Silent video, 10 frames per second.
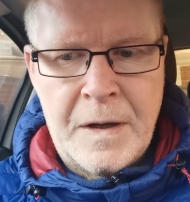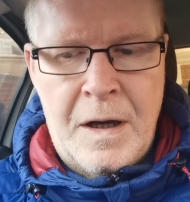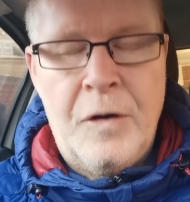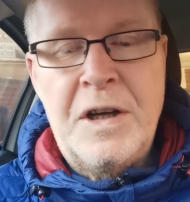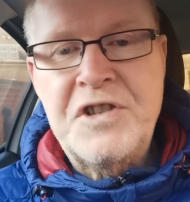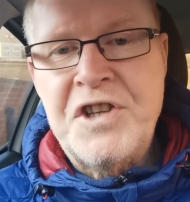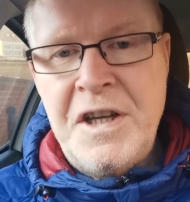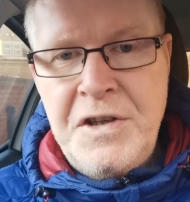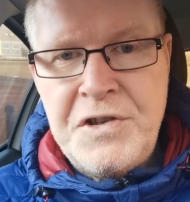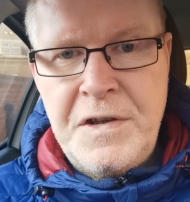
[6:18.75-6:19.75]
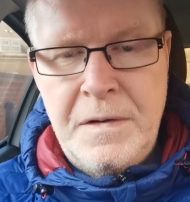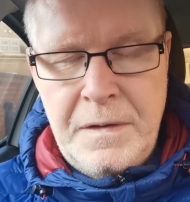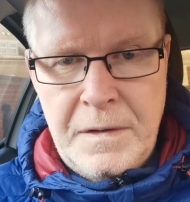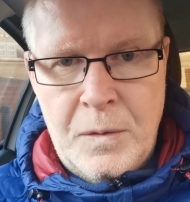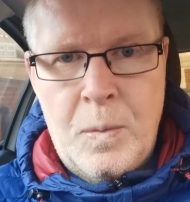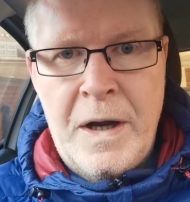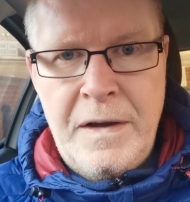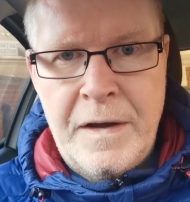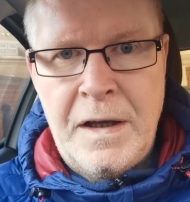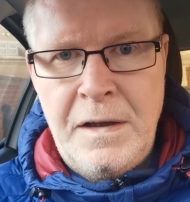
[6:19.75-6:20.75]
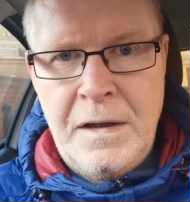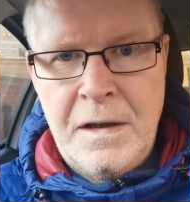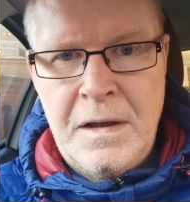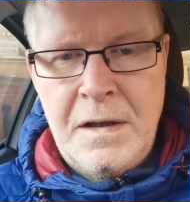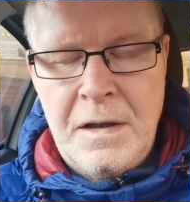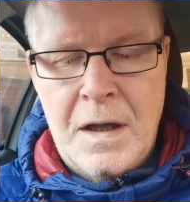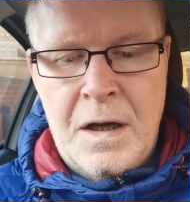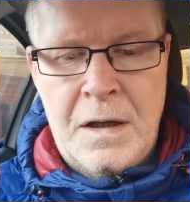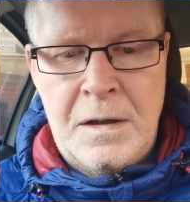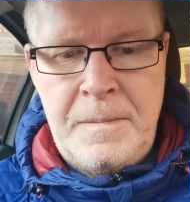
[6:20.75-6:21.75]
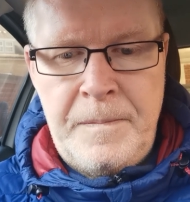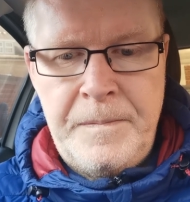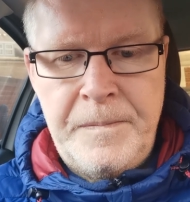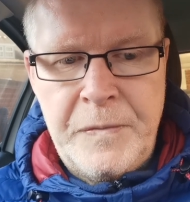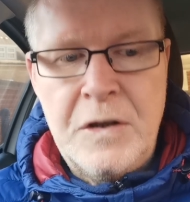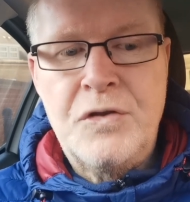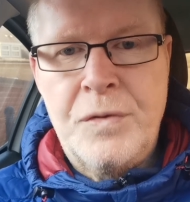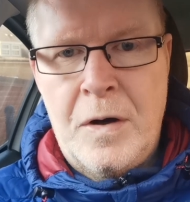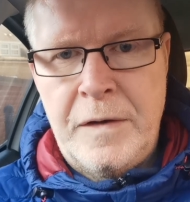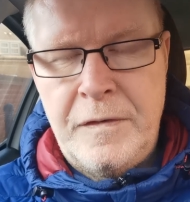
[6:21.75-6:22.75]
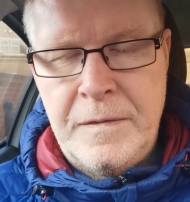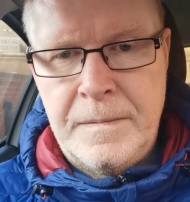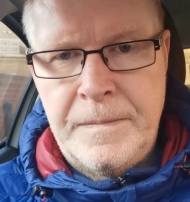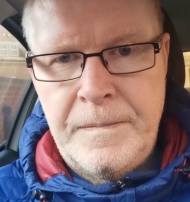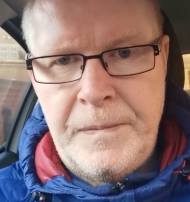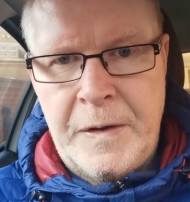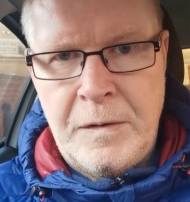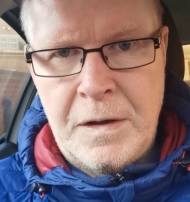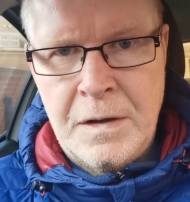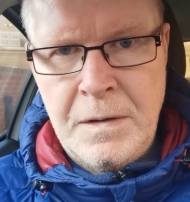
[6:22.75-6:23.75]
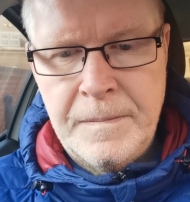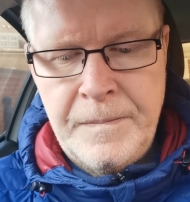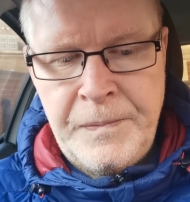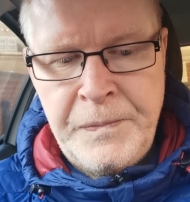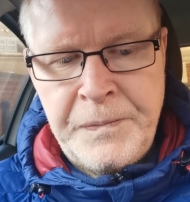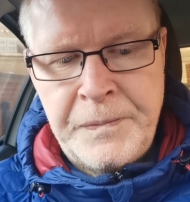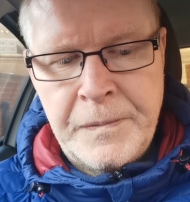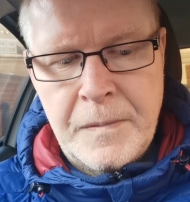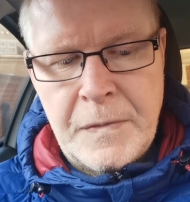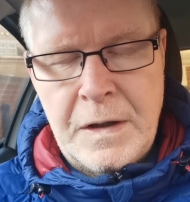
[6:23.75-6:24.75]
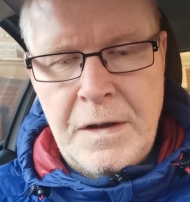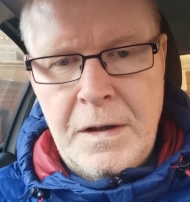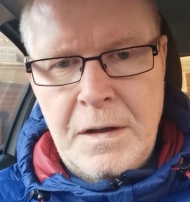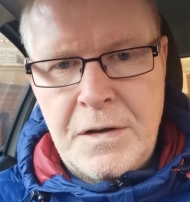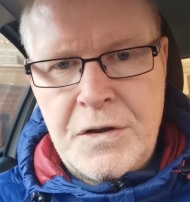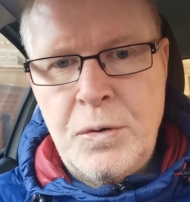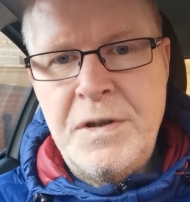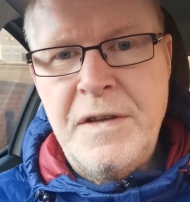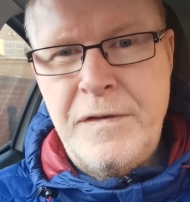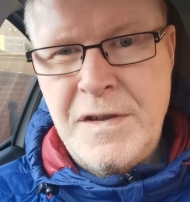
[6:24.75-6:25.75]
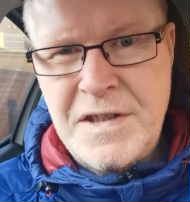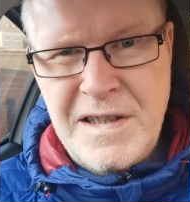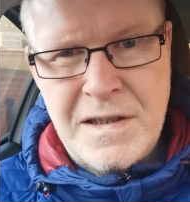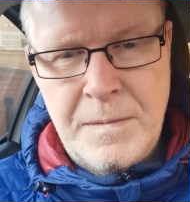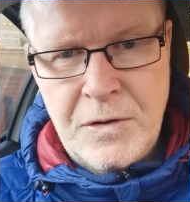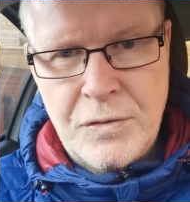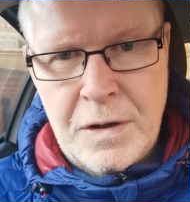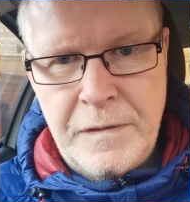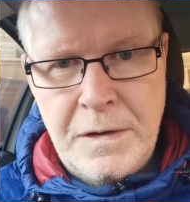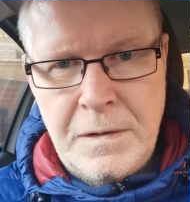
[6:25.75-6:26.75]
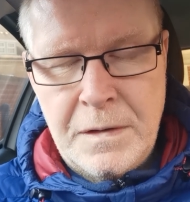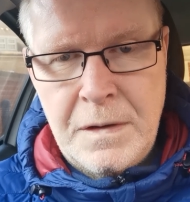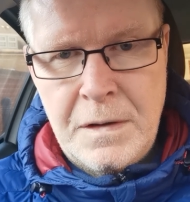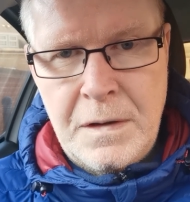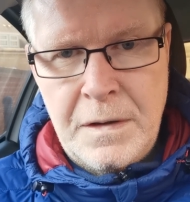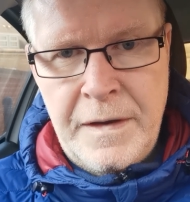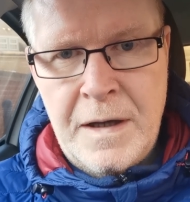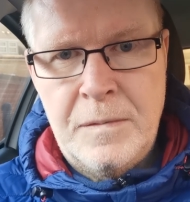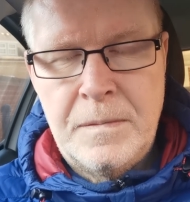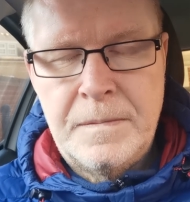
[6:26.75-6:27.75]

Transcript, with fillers: and I change the way they um, drive. Okay, to a different system of driving. Now,